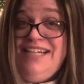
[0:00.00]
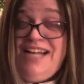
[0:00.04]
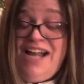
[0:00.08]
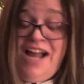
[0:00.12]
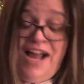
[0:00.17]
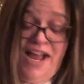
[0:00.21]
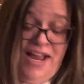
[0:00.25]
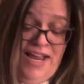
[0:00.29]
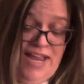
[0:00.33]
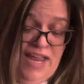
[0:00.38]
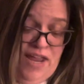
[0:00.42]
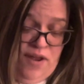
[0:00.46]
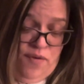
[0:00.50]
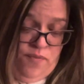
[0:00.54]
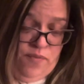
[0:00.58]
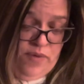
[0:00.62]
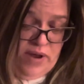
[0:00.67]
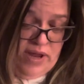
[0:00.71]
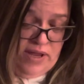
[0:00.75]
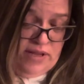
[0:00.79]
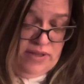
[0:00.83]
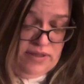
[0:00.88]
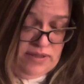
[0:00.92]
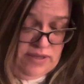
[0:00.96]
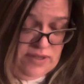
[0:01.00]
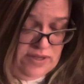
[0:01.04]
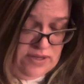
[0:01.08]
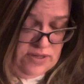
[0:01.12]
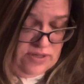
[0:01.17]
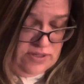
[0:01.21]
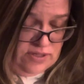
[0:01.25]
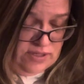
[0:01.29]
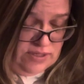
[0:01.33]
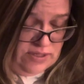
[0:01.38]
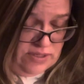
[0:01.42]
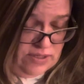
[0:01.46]
I can't wait.
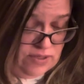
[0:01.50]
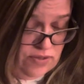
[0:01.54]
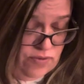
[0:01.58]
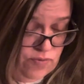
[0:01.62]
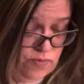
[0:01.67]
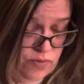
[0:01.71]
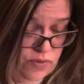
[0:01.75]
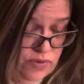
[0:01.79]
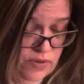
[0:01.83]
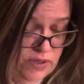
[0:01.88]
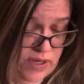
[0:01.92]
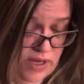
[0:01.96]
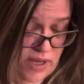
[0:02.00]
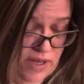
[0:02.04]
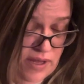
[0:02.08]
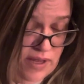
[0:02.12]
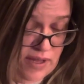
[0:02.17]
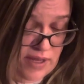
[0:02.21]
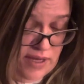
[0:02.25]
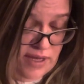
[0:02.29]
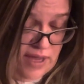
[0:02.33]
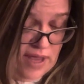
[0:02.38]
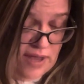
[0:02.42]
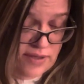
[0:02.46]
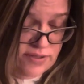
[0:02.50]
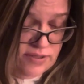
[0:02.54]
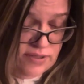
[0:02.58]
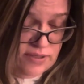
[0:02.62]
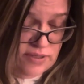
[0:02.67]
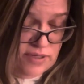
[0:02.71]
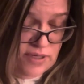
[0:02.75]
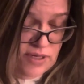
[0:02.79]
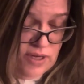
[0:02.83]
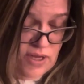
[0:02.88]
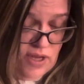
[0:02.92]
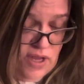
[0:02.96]
This really,
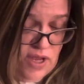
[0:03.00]
yes.